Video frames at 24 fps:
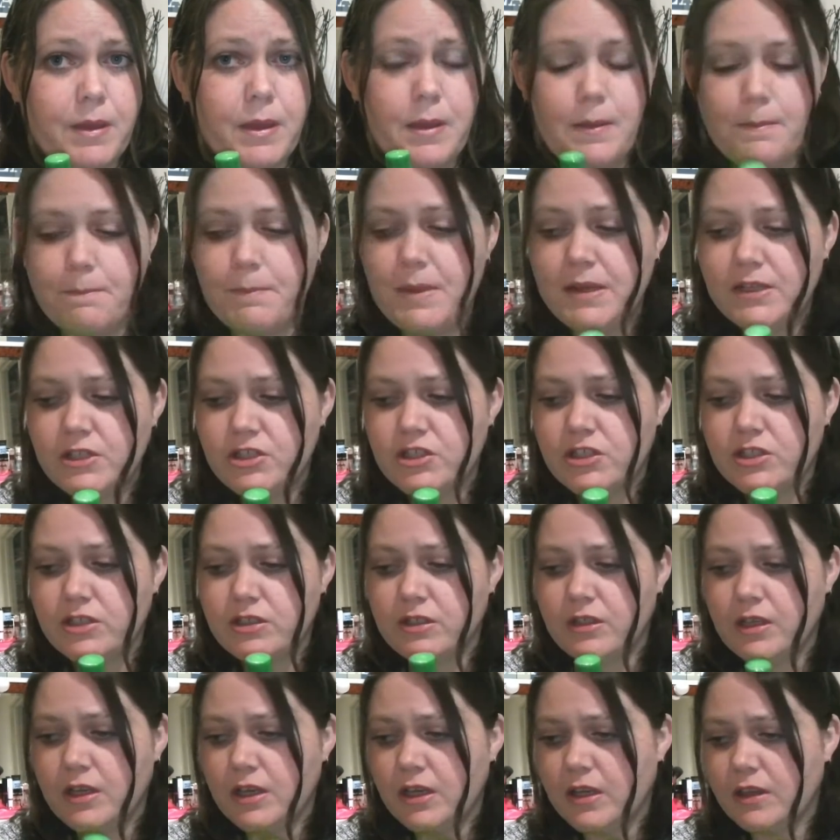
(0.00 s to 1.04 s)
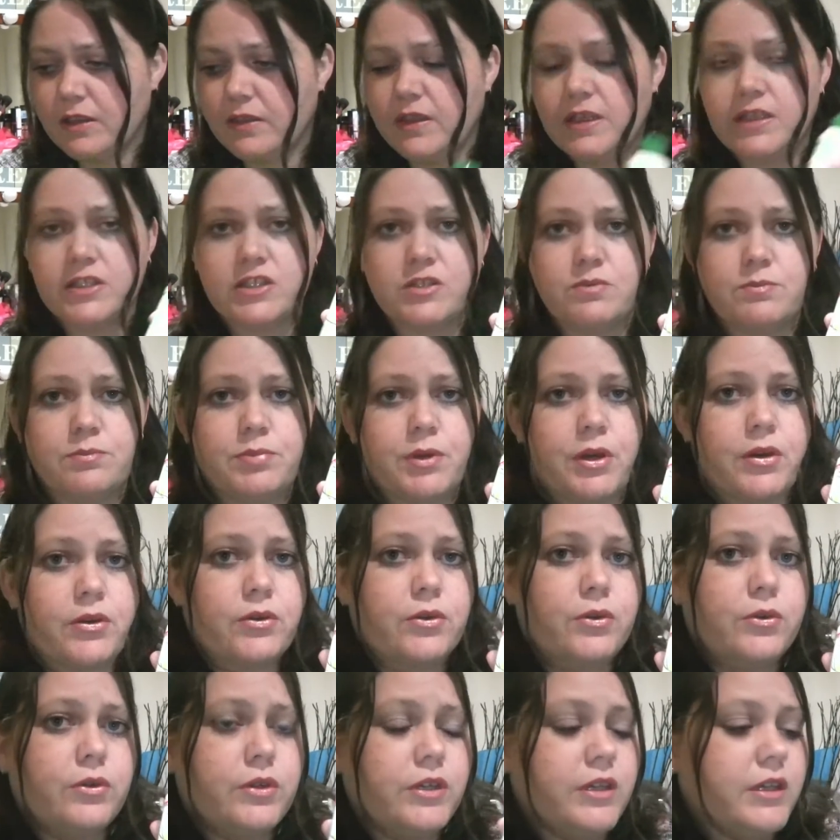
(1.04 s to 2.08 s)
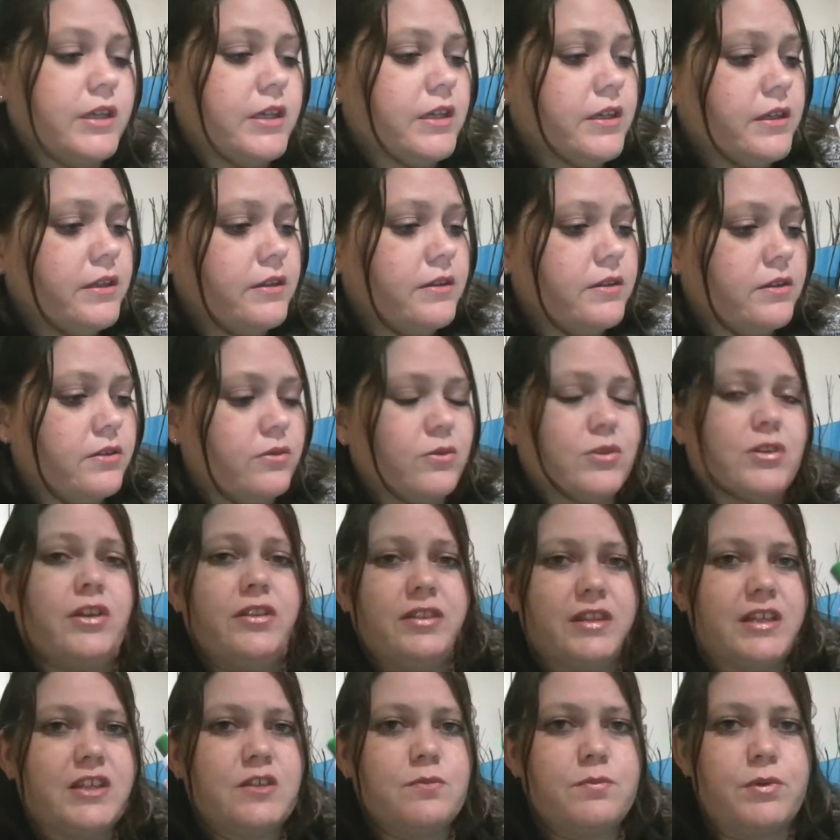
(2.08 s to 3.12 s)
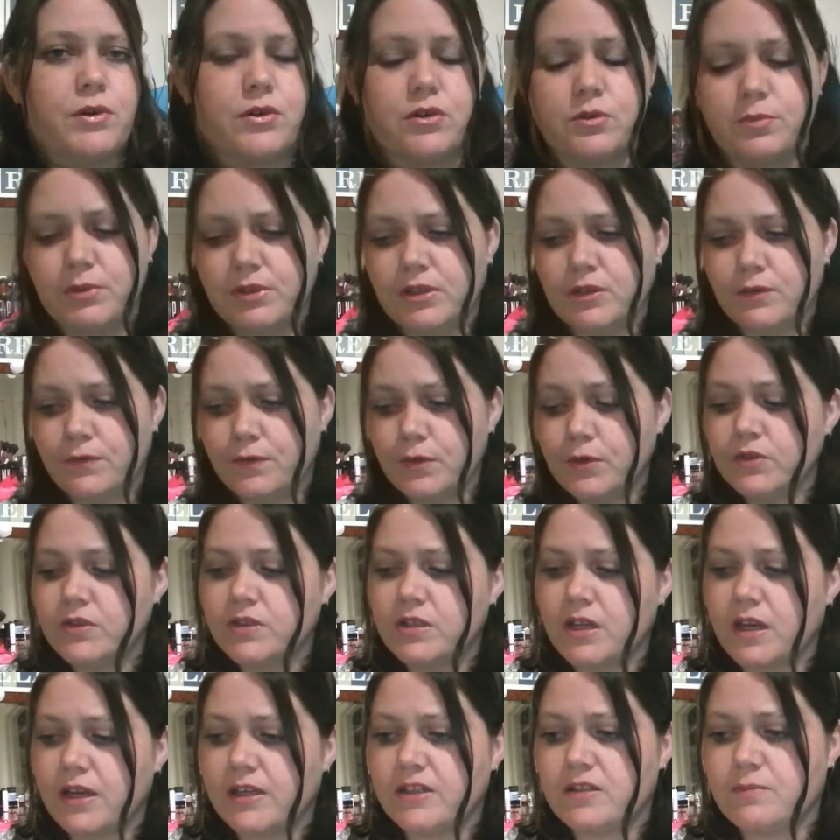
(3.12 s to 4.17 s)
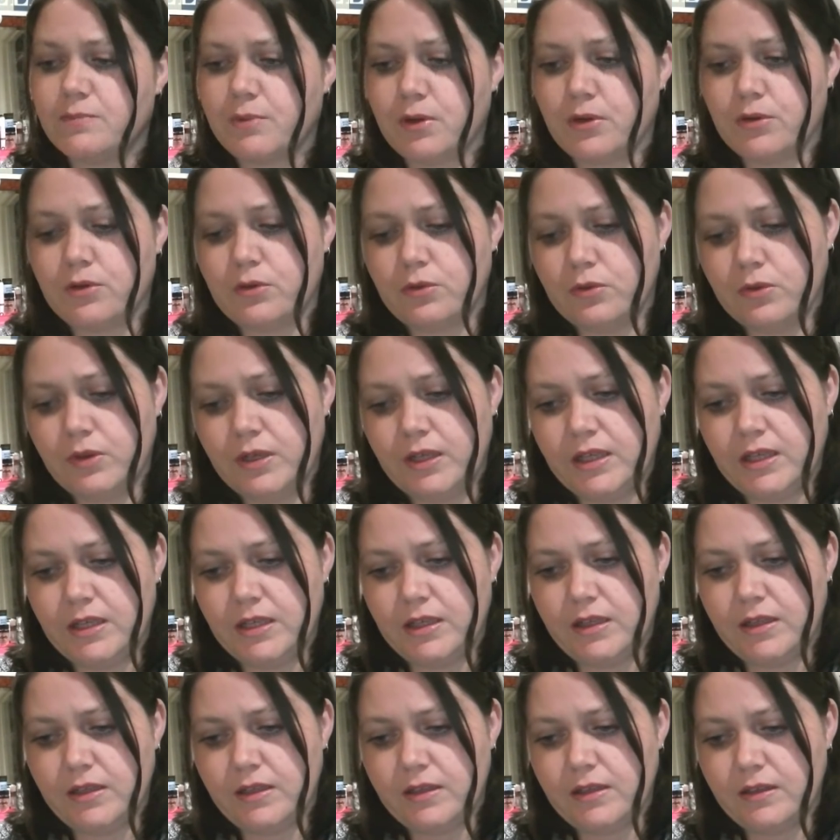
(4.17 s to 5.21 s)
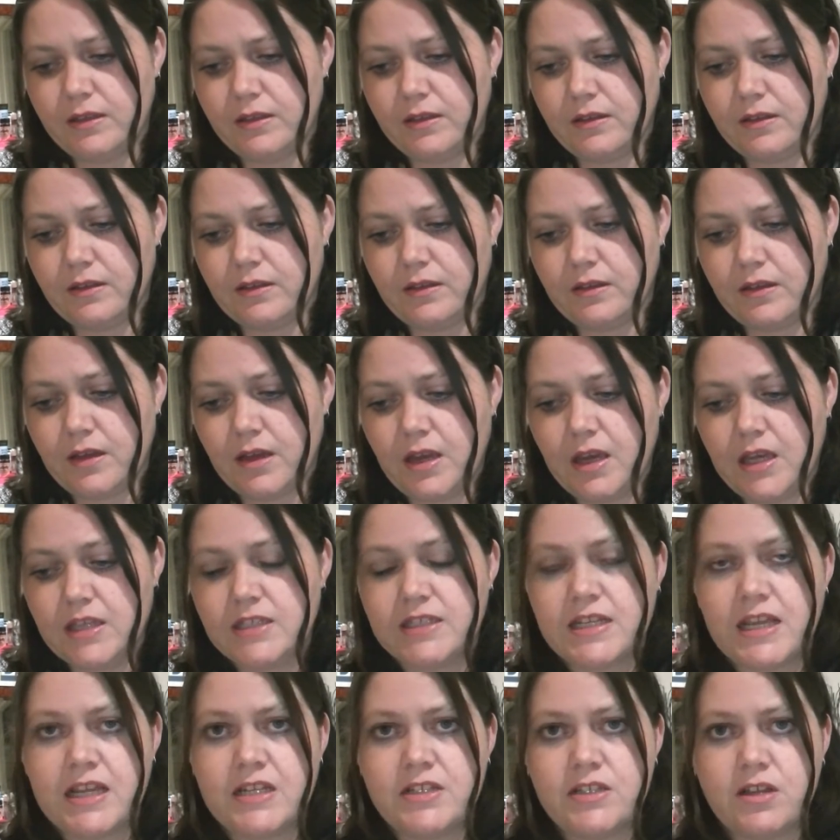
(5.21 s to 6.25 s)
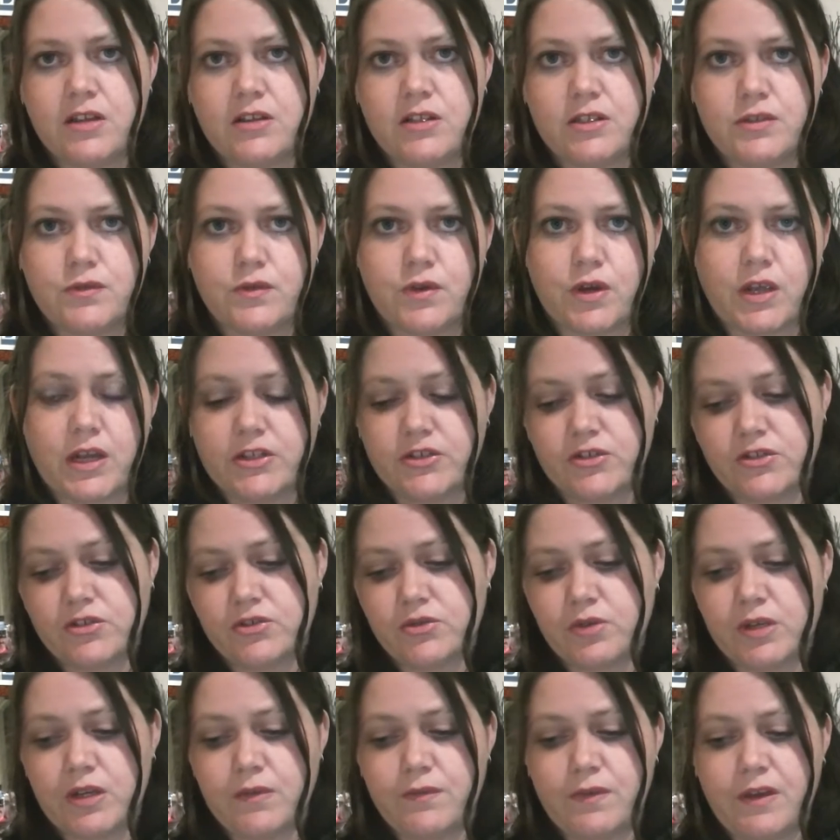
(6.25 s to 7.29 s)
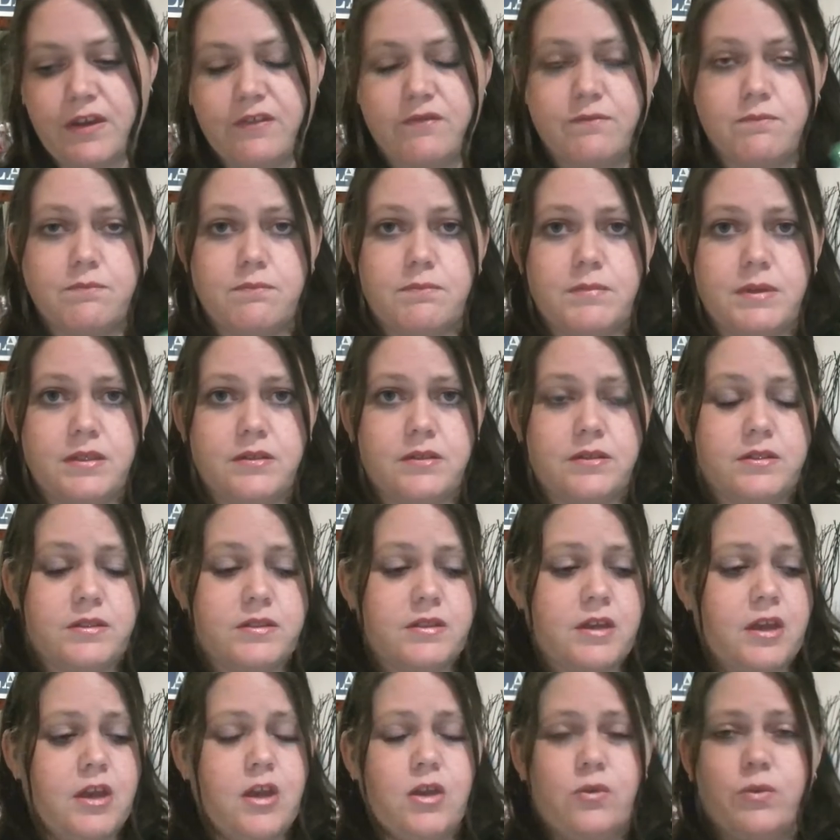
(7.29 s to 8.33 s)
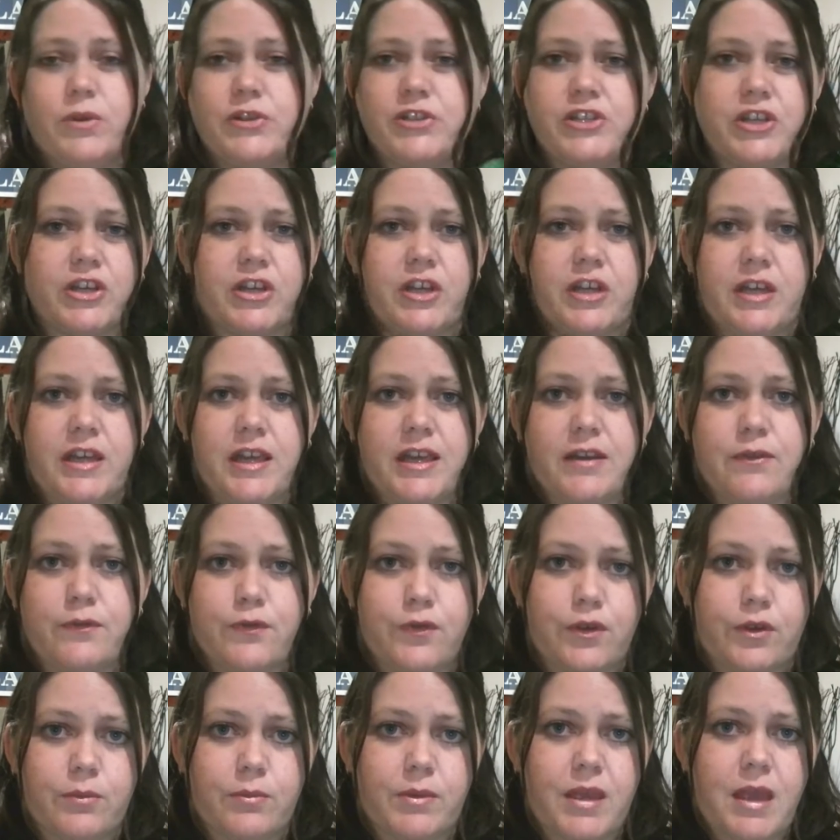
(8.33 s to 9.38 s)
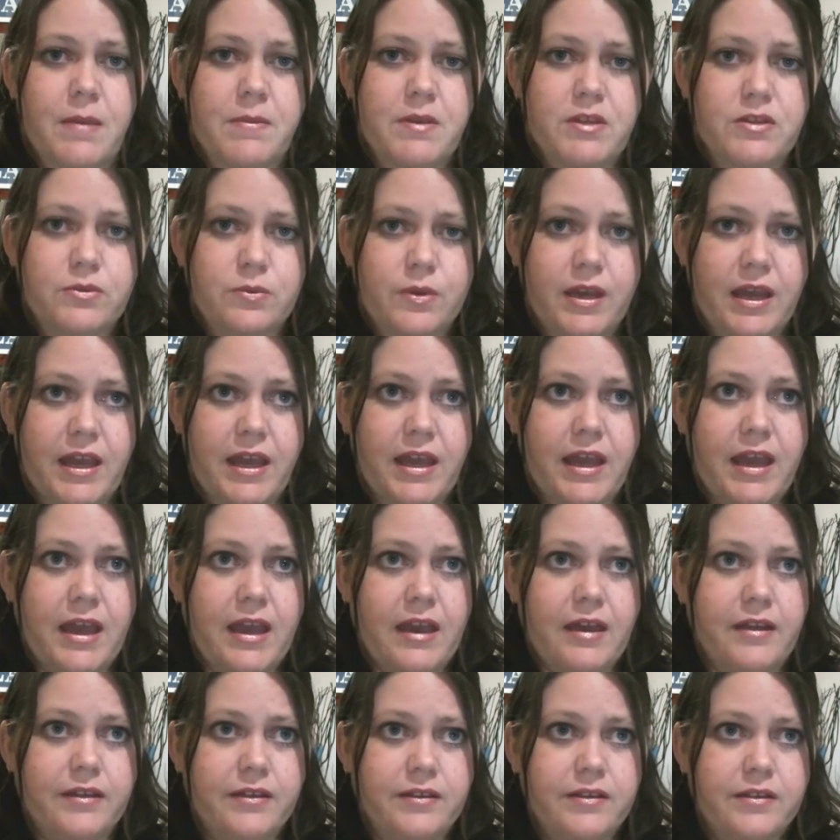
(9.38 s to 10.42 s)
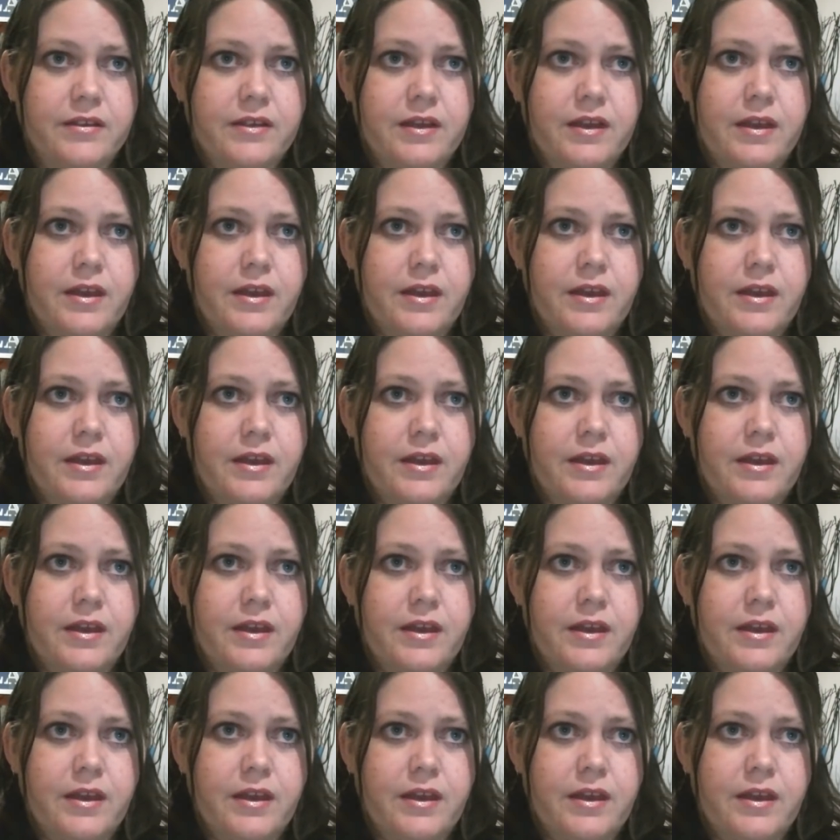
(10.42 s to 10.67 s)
mention. This bottle is, well, not this bottle, but the full size bottle is $10 for 125 mils, which you can get from Chemist Warehouse,